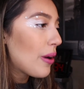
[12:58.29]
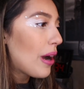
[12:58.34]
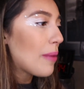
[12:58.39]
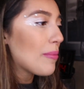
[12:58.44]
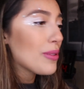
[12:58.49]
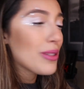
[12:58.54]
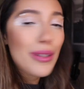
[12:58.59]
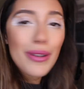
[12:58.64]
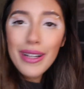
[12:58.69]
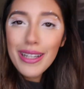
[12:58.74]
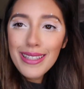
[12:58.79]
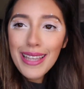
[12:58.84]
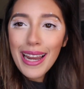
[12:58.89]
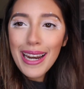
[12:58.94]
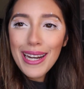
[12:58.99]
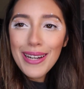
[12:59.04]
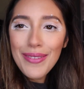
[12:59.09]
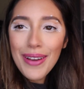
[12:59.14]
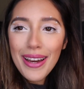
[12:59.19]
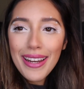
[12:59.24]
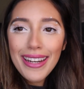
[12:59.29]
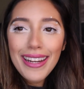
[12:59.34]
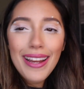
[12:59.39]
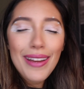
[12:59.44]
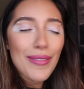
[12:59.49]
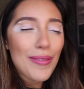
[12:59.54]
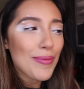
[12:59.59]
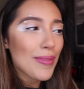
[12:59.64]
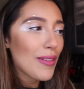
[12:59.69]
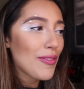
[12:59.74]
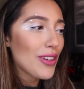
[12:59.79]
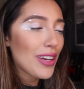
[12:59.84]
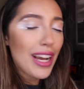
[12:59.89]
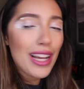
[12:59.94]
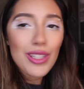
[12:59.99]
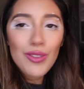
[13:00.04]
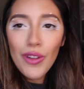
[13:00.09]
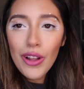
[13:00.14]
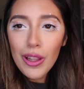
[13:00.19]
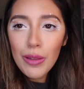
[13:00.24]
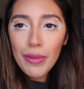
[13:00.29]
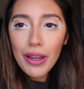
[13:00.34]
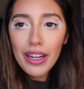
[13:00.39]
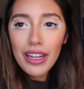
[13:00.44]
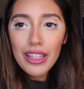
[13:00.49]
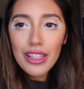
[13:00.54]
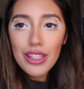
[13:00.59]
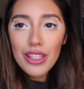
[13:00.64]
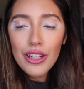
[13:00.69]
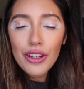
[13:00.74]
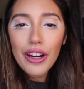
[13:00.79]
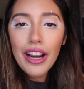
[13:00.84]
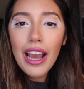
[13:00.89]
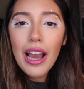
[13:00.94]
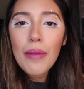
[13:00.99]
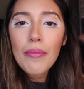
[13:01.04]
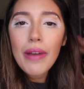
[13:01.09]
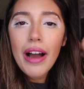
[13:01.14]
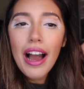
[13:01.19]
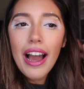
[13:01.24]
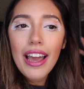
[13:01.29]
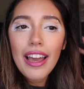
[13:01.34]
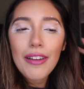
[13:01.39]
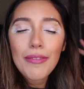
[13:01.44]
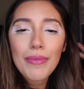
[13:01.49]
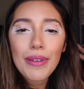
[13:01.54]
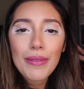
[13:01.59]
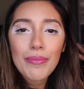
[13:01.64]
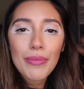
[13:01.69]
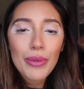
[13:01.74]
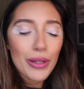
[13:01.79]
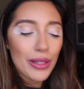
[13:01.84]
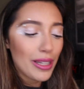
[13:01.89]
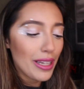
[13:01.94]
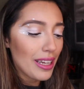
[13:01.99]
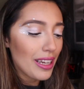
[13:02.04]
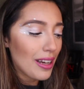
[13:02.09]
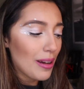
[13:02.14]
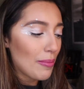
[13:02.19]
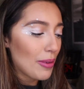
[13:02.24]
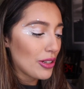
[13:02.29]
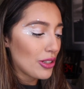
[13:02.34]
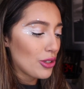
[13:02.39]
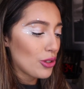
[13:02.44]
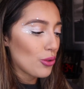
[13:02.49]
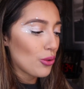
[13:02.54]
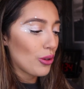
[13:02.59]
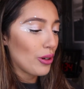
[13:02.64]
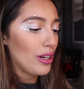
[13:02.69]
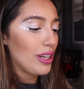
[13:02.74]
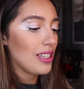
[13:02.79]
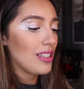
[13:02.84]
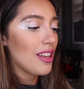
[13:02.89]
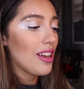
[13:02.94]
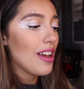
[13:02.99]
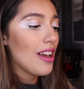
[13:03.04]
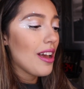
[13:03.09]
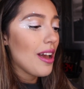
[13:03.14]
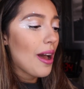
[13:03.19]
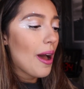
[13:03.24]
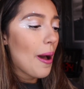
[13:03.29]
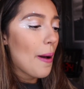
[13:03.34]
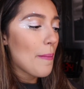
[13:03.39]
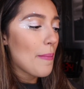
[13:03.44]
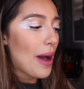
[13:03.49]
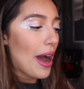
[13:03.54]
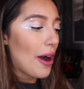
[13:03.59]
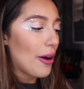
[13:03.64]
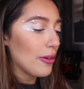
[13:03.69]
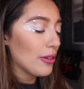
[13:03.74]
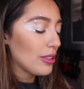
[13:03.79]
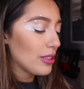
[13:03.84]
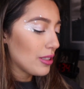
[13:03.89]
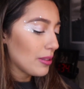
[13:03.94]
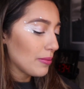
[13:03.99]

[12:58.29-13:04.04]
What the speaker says: I'm so excited about it. If you guys follow me on Instagram, I have been putting a bunch of stories about